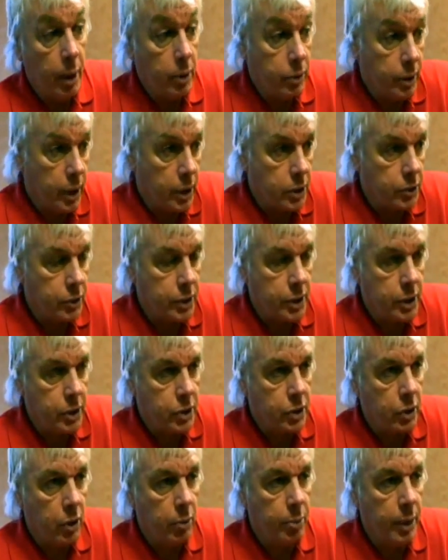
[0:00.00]
Both countries
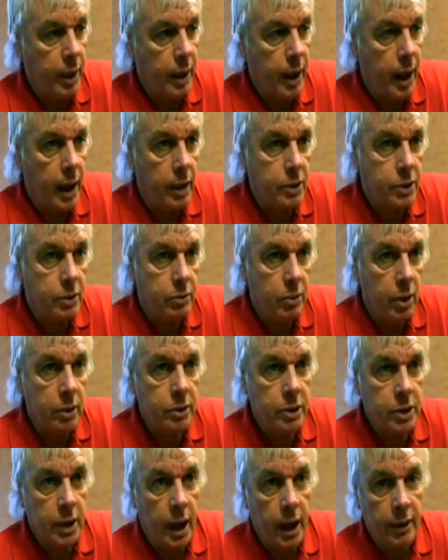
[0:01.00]
controlled by the House of
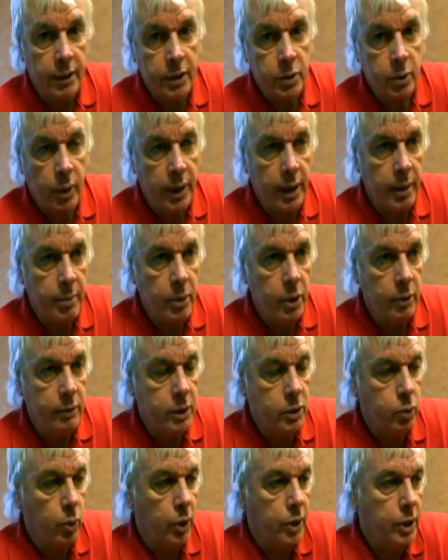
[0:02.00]
Rothschild. That's why they
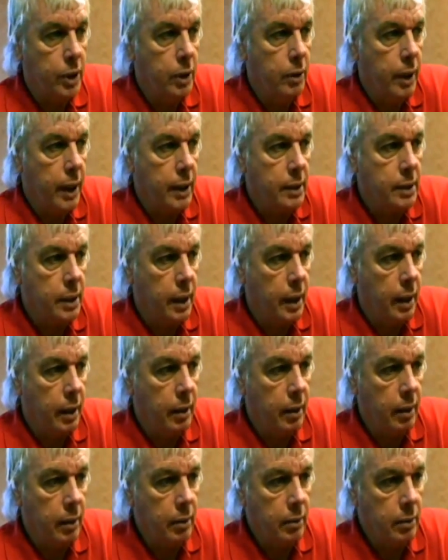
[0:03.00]
move as one unit.
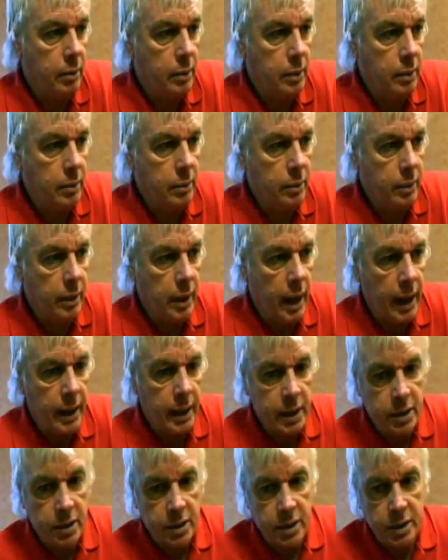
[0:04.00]

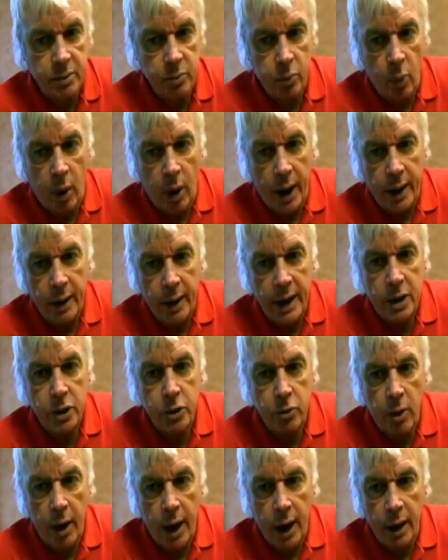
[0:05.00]
And it's why
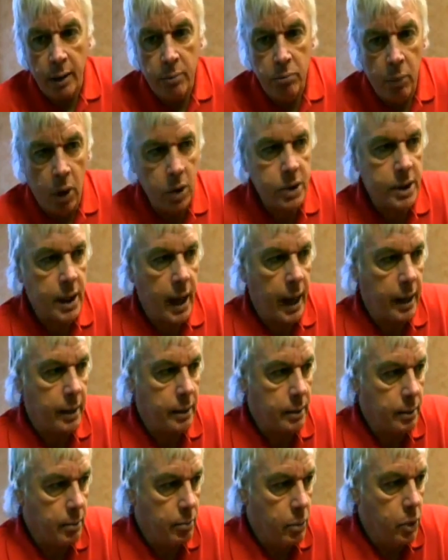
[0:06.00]
Israel and
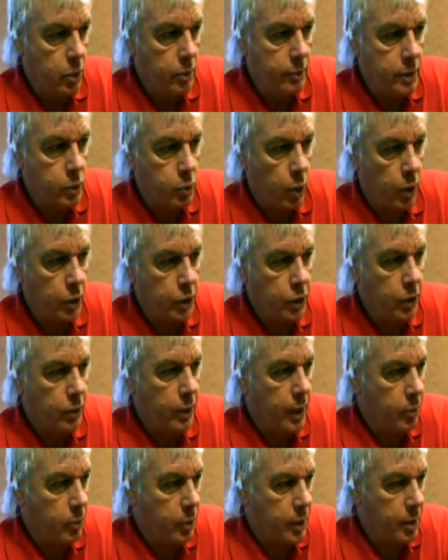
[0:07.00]
Mossad move as one
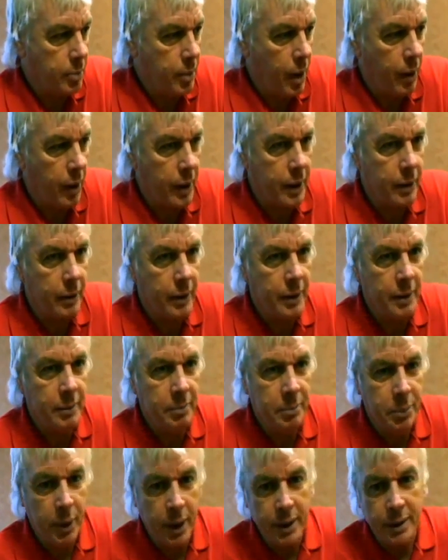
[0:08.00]
unit with America
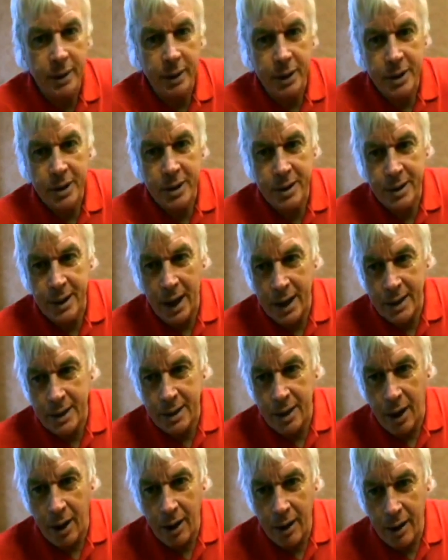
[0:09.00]
and Britain, because
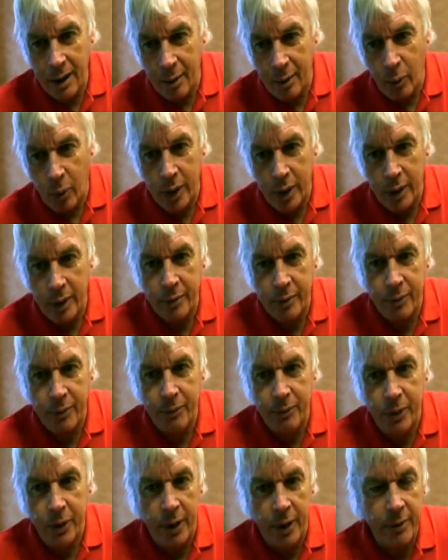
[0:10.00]
that's one of the
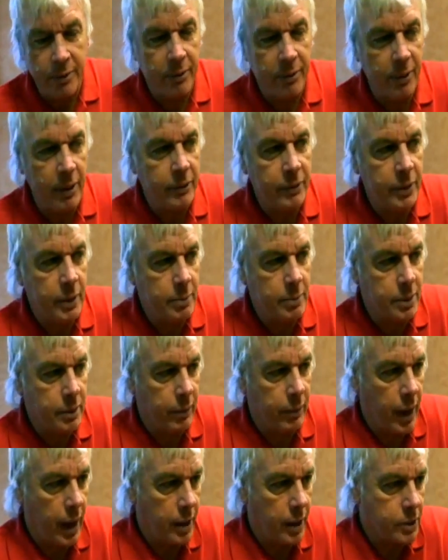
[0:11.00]
great
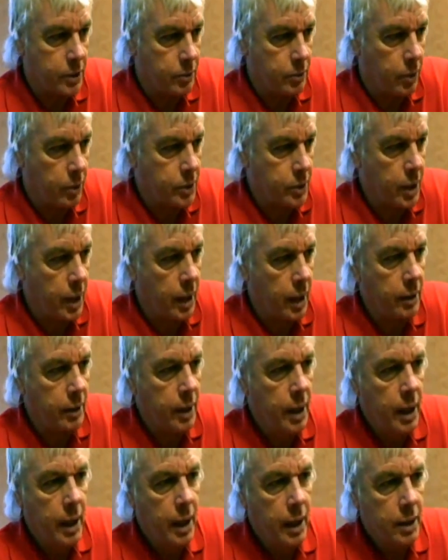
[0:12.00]
fiefdoms of the House of
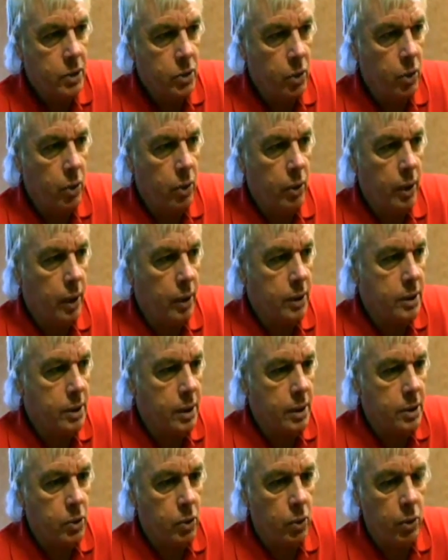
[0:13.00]
Rothschild.
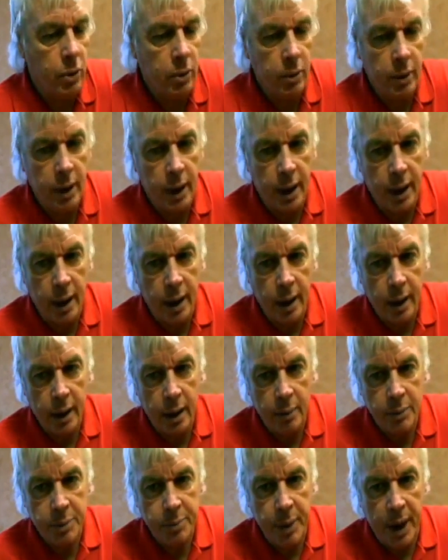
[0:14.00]
It's all
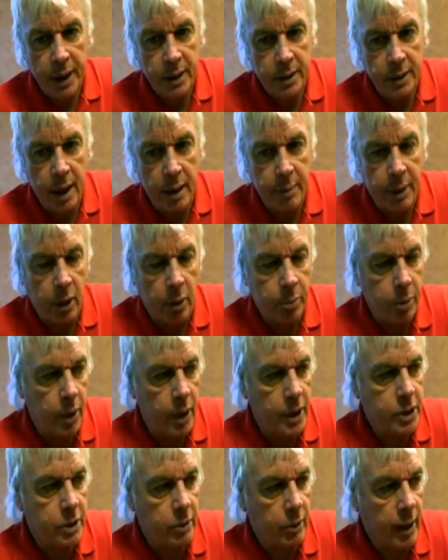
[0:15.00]
comes back to them at
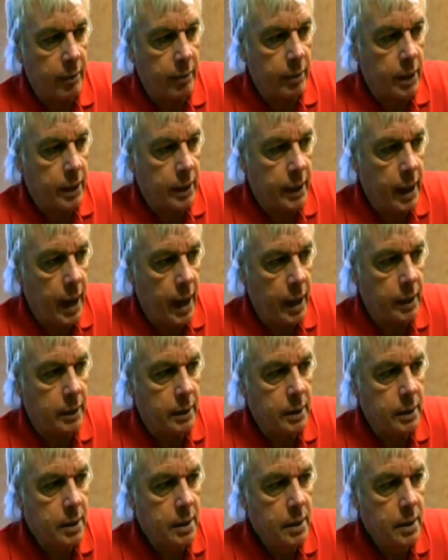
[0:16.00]
operational level in the
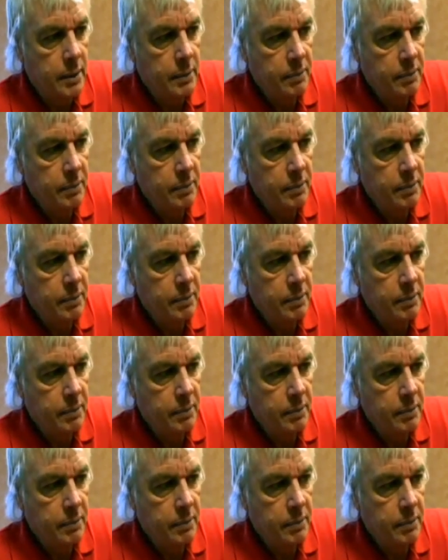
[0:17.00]
end.